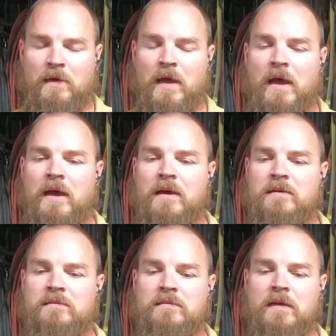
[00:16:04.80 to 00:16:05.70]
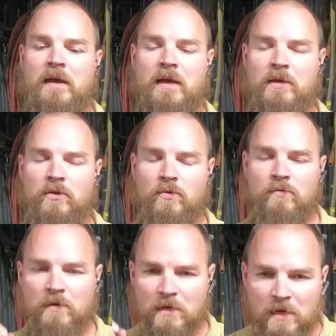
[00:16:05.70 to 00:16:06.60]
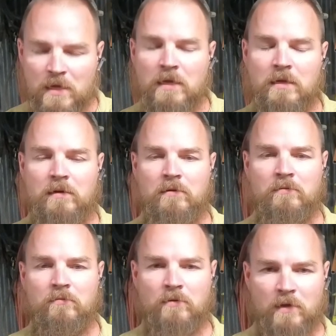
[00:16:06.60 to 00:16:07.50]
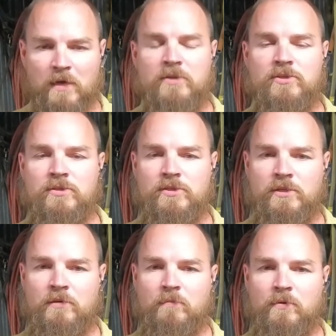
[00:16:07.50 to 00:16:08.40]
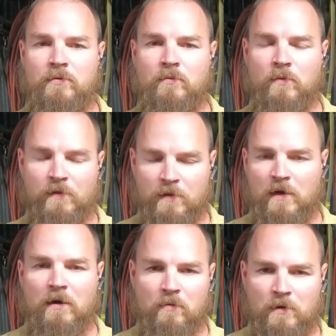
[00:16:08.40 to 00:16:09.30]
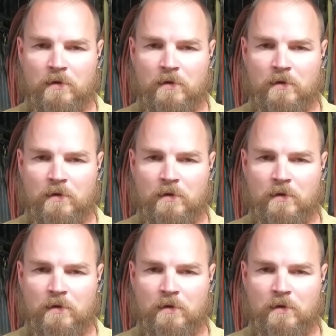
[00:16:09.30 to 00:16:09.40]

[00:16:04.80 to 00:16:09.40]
has a unique relationship with Yahweh.